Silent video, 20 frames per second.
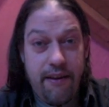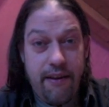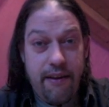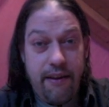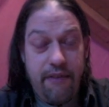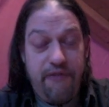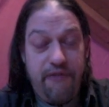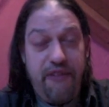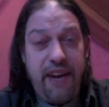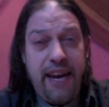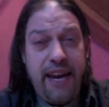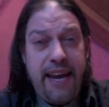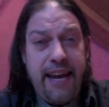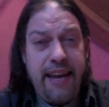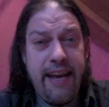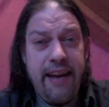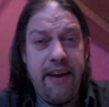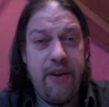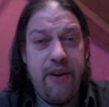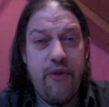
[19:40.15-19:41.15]

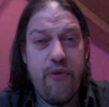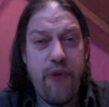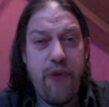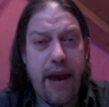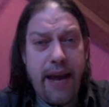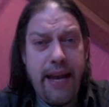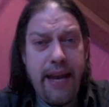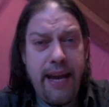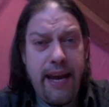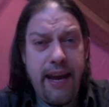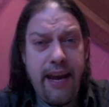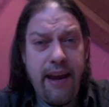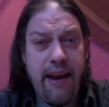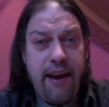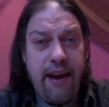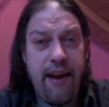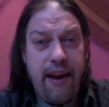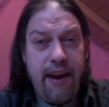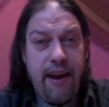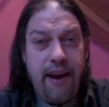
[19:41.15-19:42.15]
Feeling ready,
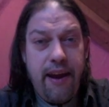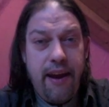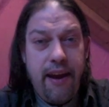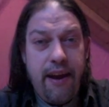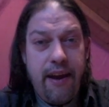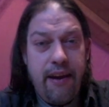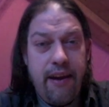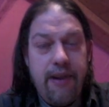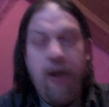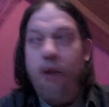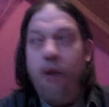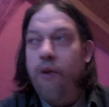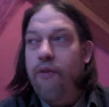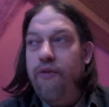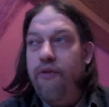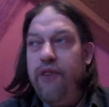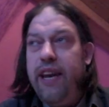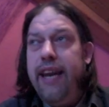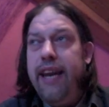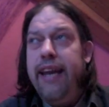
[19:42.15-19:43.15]
no,
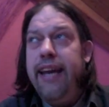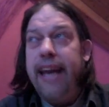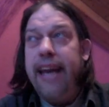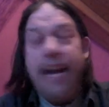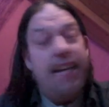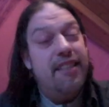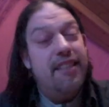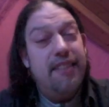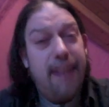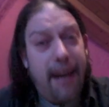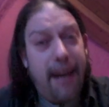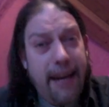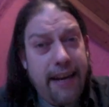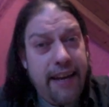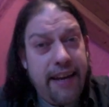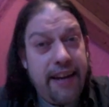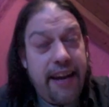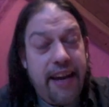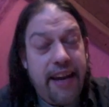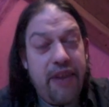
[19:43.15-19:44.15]
feeling
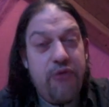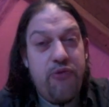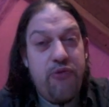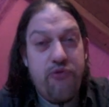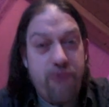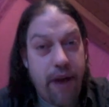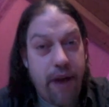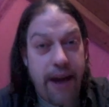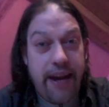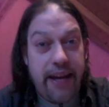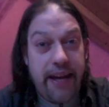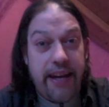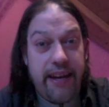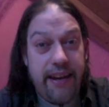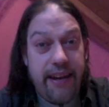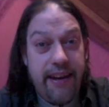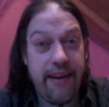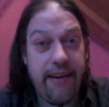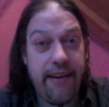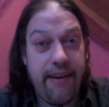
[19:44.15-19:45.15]
excited and ready.
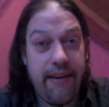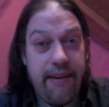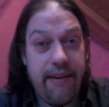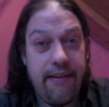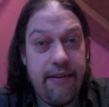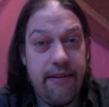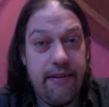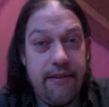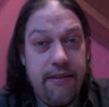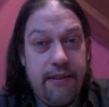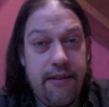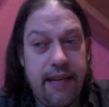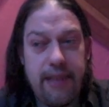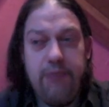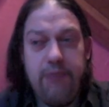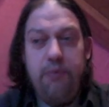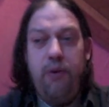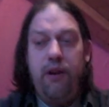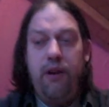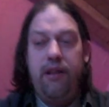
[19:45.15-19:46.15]
That's
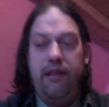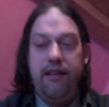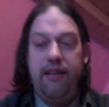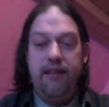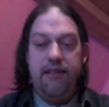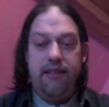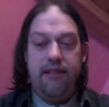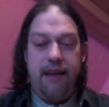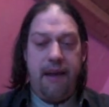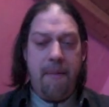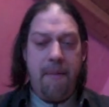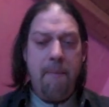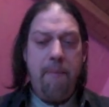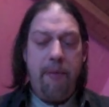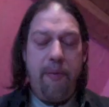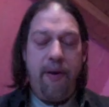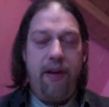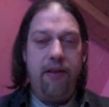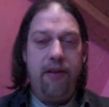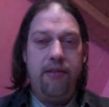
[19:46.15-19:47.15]
what this
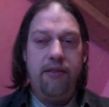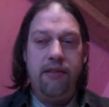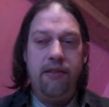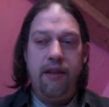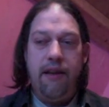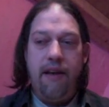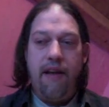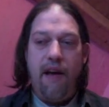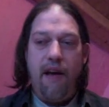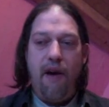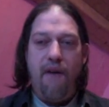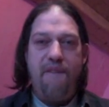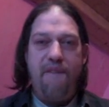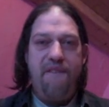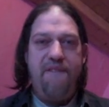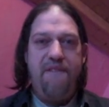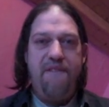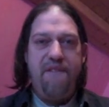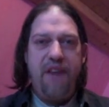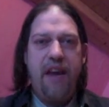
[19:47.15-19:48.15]
impulse of
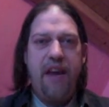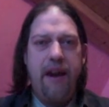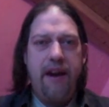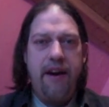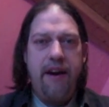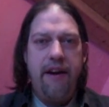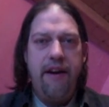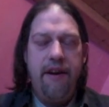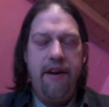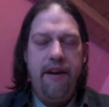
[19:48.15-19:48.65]
fear